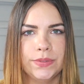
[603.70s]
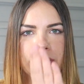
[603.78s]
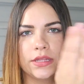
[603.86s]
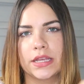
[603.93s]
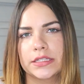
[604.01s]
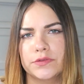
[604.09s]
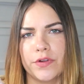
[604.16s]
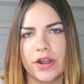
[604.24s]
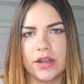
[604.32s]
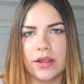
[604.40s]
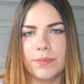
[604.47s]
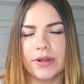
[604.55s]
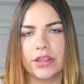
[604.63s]
to be the next
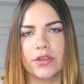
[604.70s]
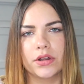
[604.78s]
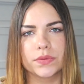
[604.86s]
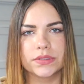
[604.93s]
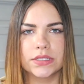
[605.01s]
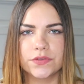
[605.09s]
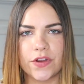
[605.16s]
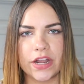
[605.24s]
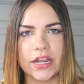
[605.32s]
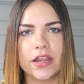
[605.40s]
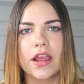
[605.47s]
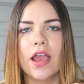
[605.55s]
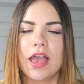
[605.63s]
Friday, but I thought it was this
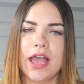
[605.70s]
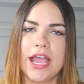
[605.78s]
Friday.